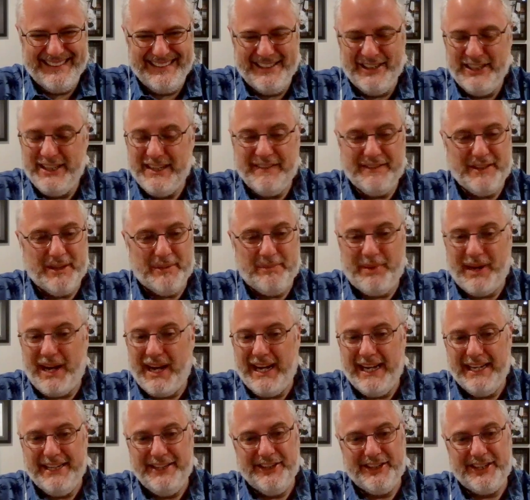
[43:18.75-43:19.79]
You don't have to
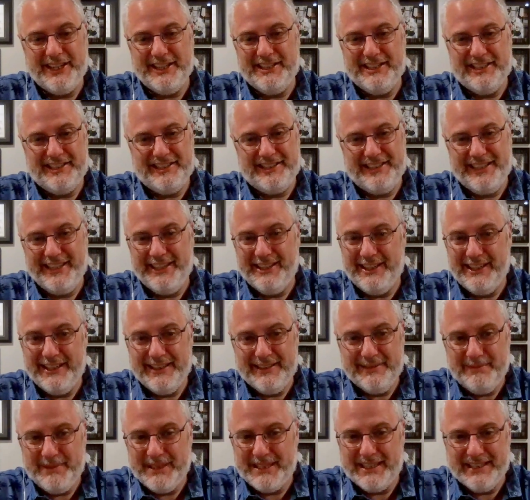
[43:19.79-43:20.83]
buy it. You can just steal it,
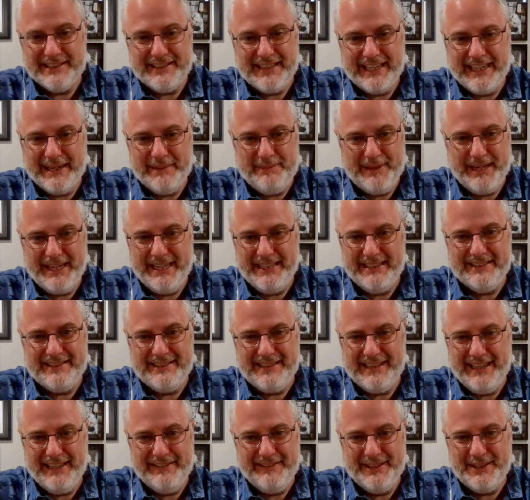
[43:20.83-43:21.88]
because I get paid the
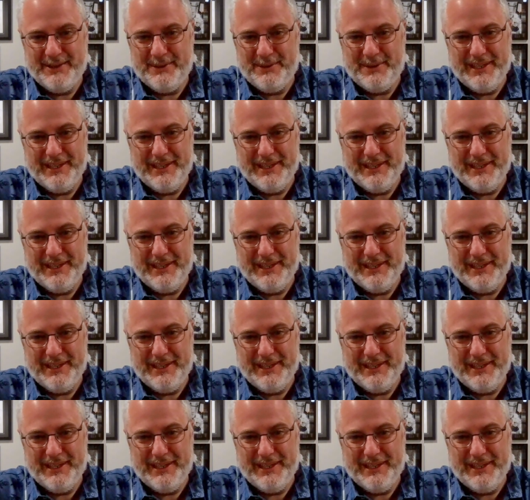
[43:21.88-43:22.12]
same either way.